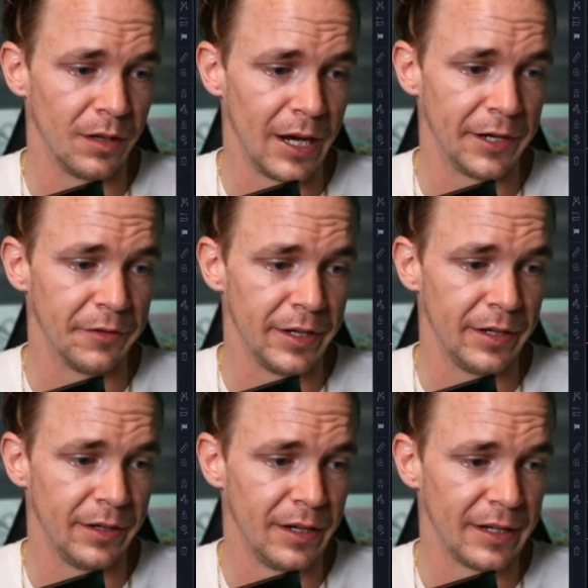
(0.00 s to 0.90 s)
I agree.
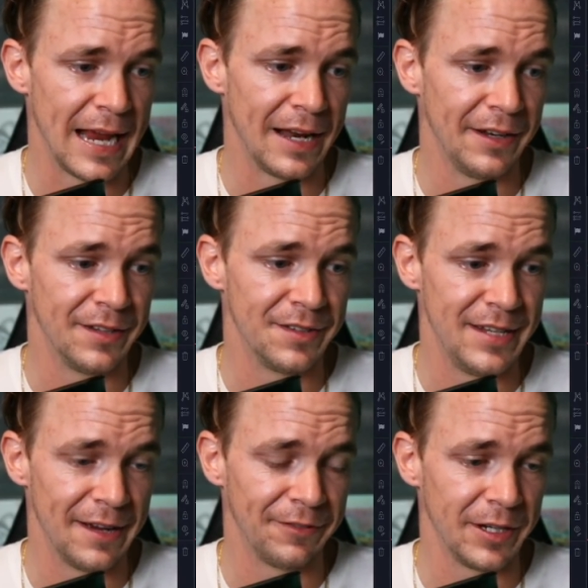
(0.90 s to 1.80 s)
Canada is
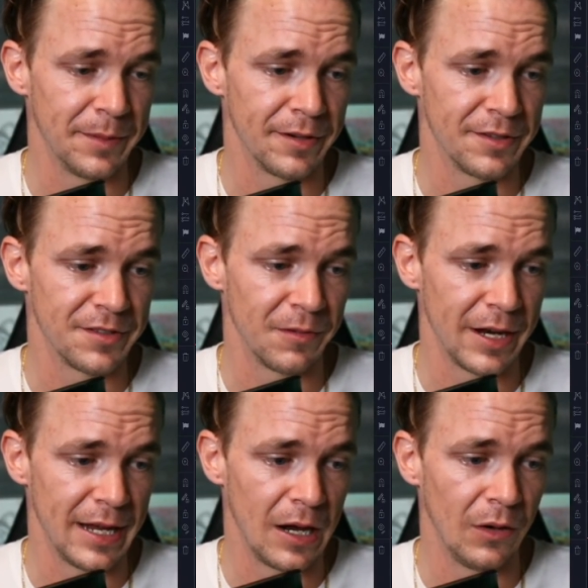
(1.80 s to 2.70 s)
definitely a prison right
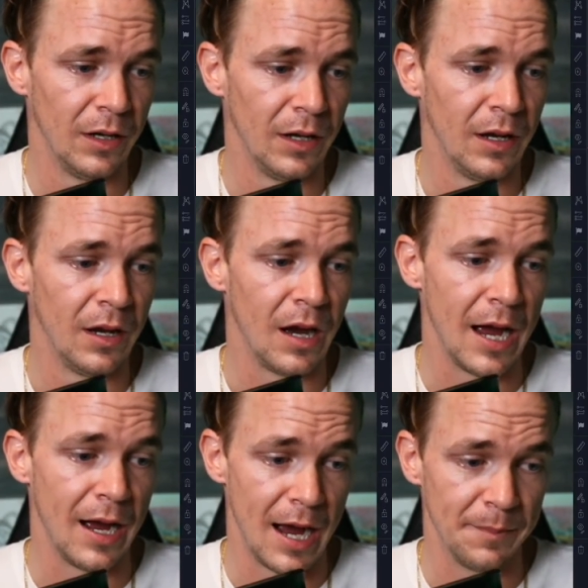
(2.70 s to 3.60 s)
now.
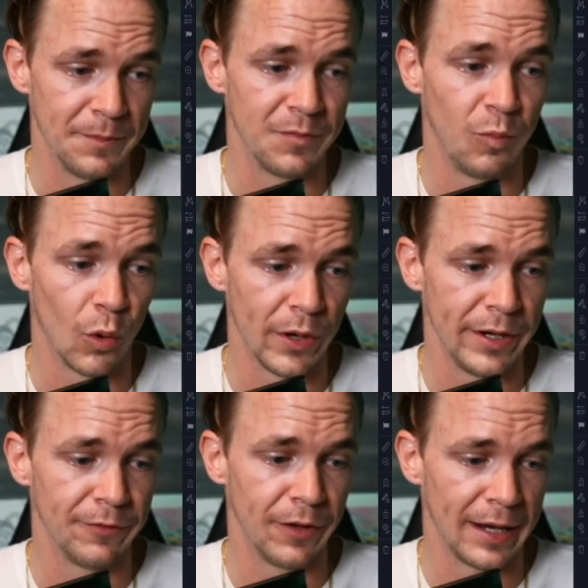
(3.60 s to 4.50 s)
I'm
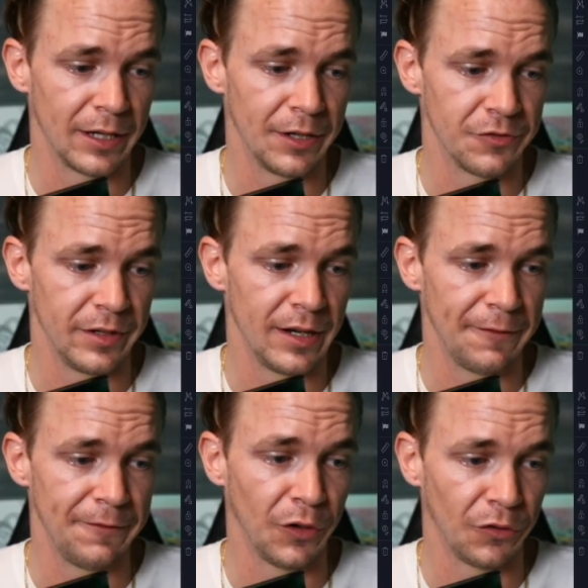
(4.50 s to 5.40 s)
worried for that country. I
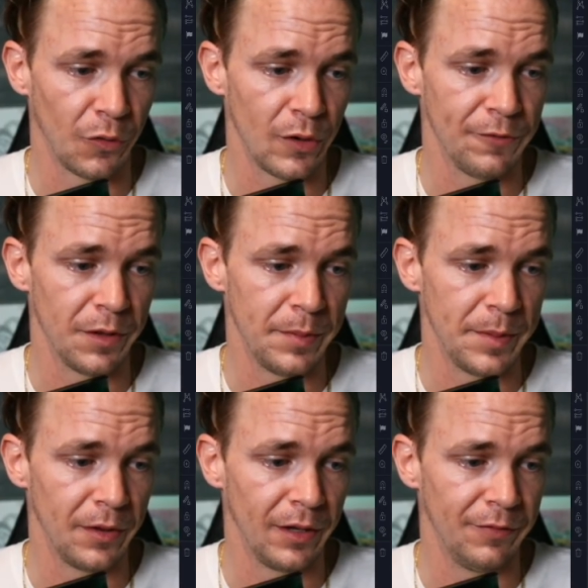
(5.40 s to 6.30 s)
feel sorry for the
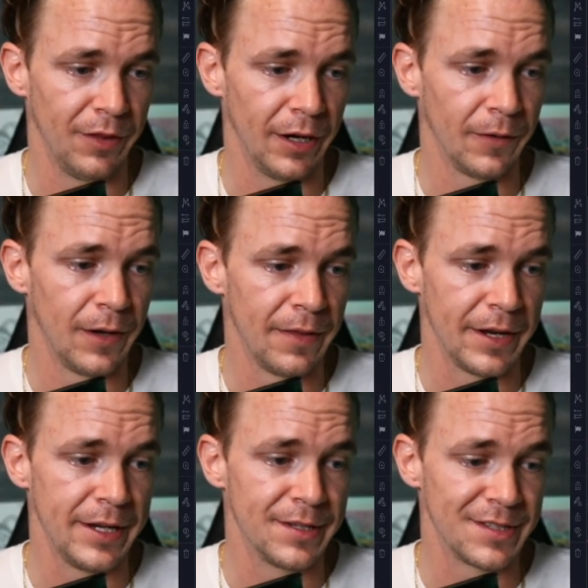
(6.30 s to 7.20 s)
people that live there. They
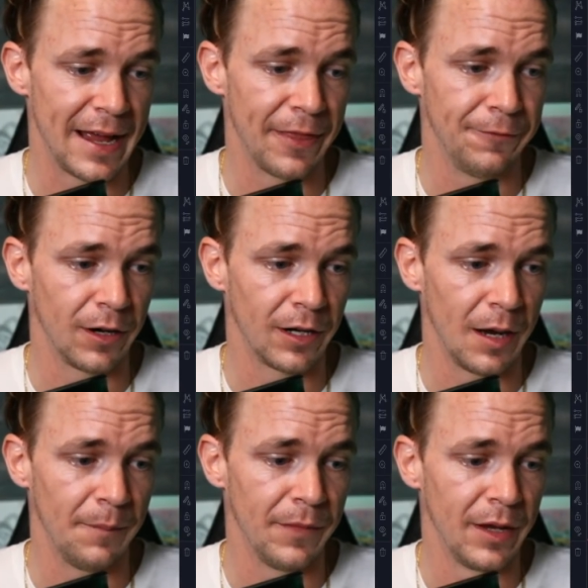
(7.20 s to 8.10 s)
need to stand the fuck
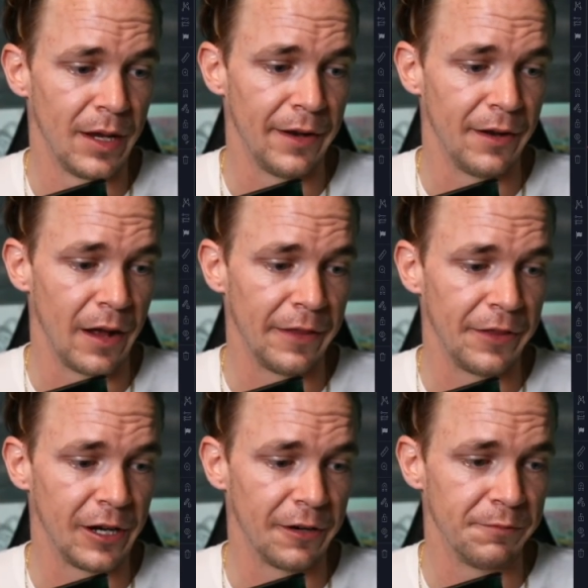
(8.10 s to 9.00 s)
up and not let their
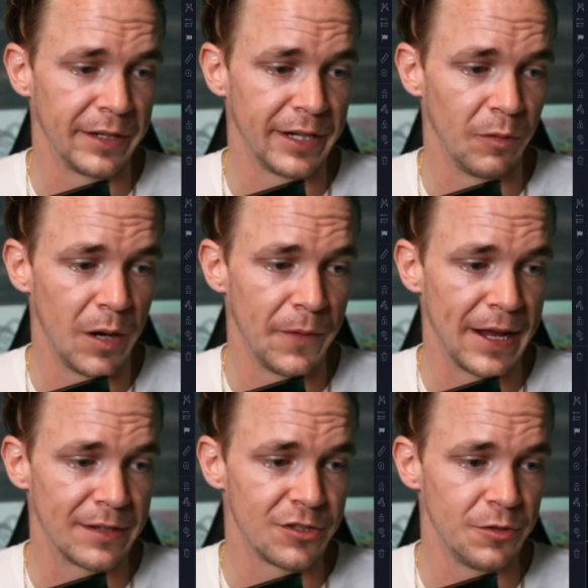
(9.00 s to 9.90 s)
government get away with
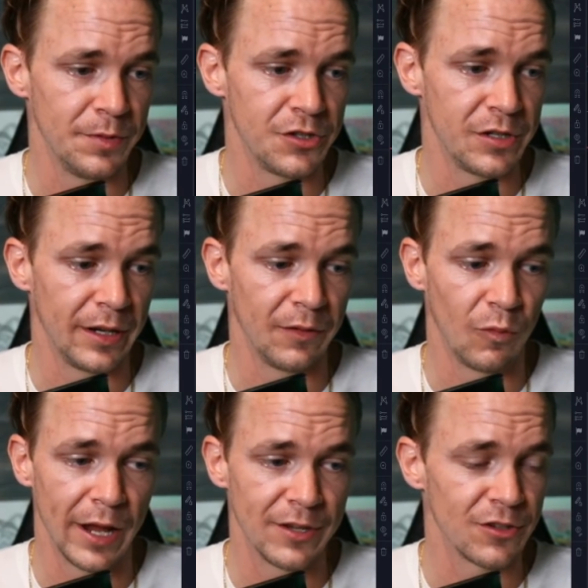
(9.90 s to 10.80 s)
that stupid shit.
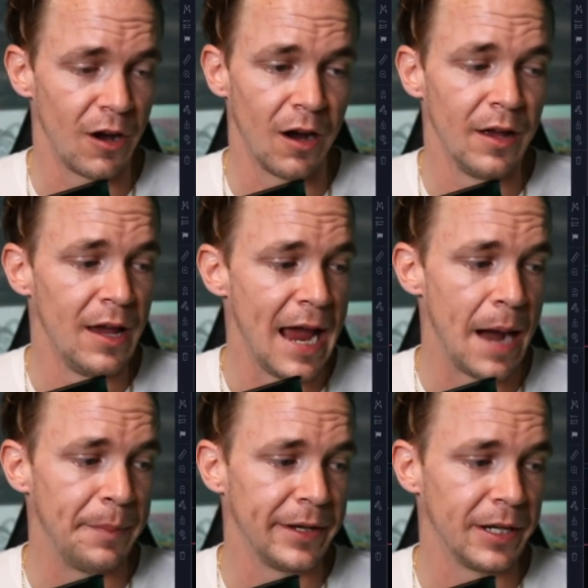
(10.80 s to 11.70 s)
What I saw
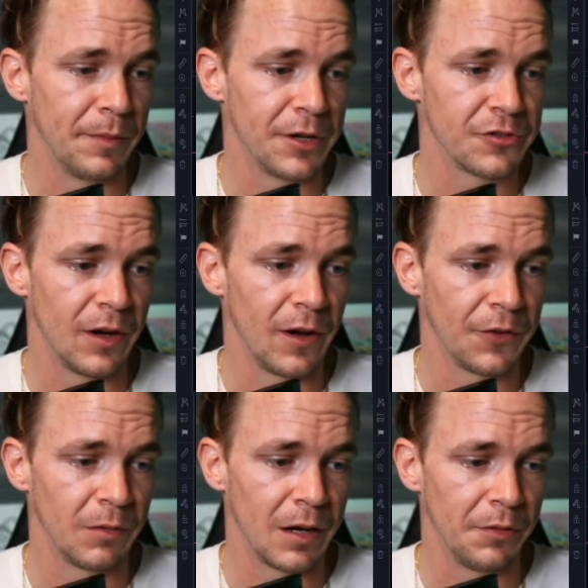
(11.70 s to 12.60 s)
happening in Montreal
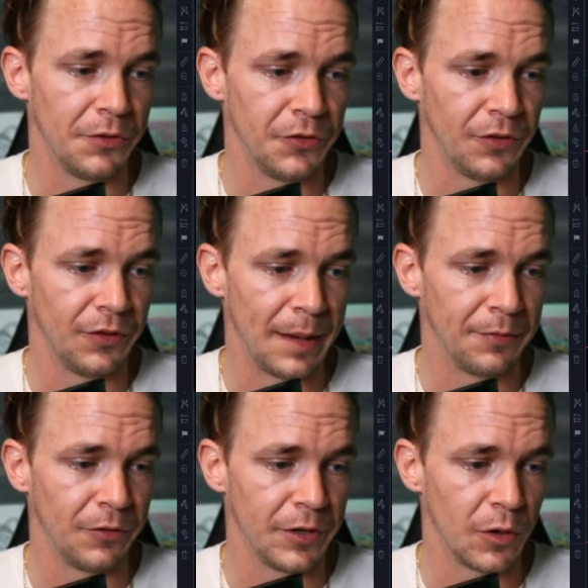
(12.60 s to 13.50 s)
to Rebel News is
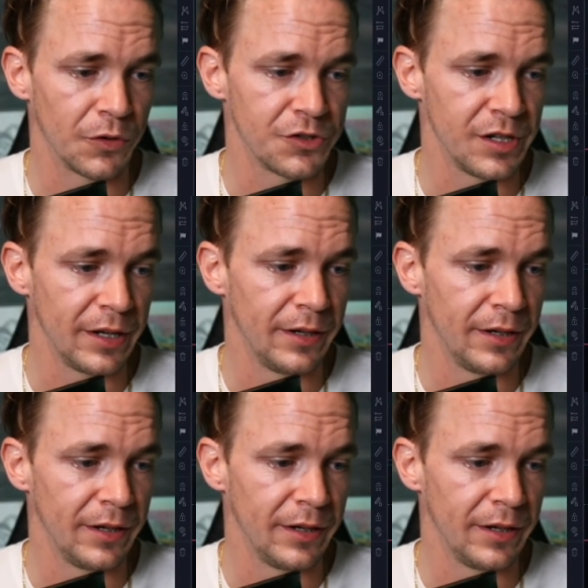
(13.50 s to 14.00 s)
absolutely horse shit.